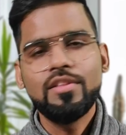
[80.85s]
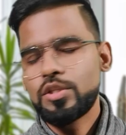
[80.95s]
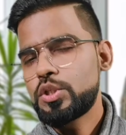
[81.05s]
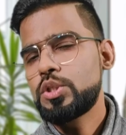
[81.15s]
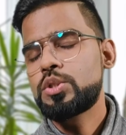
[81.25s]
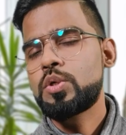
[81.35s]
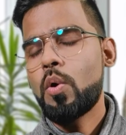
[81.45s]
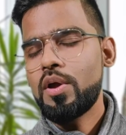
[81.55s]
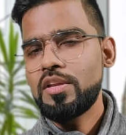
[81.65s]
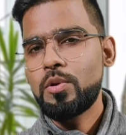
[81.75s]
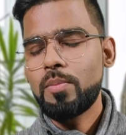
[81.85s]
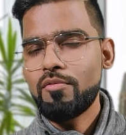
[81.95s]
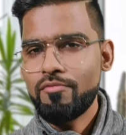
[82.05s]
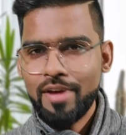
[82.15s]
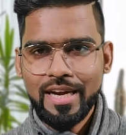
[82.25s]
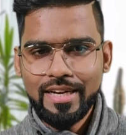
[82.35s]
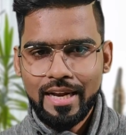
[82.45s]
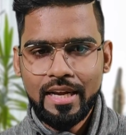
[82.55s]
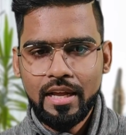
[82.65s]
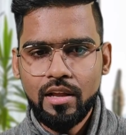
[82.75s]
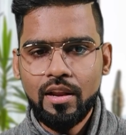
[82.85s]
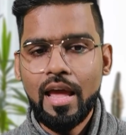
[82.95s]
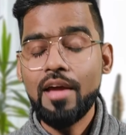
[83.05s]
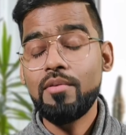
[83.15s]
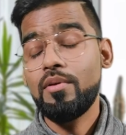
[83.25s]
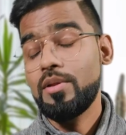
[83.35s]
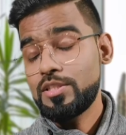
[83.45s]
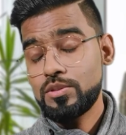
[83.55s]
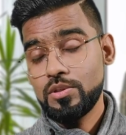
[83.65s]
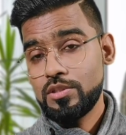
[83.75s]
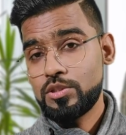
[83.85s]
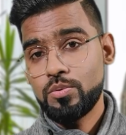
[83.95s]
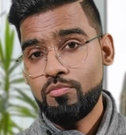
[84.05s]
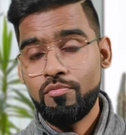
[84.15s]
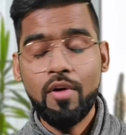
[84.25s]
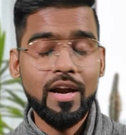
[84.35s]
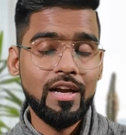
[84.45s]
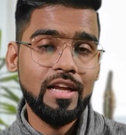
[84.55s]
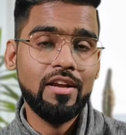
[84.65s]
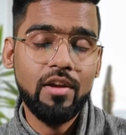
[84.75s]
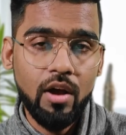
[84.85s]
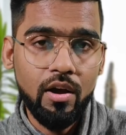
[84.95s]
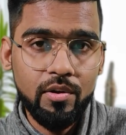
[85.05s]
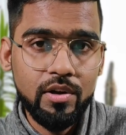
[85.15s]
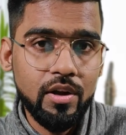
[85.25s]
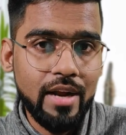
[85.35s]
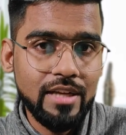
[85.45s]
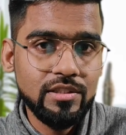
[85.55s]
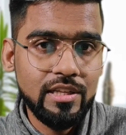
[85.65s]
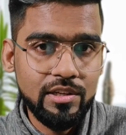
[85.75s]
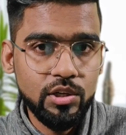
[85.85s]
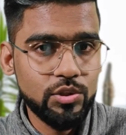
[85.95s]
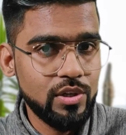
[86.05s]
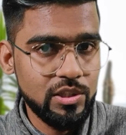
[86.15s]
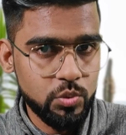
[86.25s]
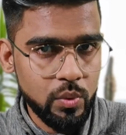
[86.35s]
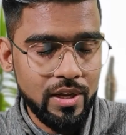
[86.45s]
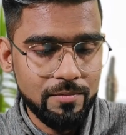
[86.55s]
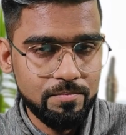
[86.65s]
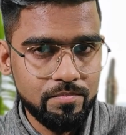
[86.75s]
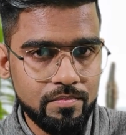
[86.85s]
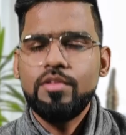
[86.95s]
This is going to be very technical and it's widely recognized in the industry as well.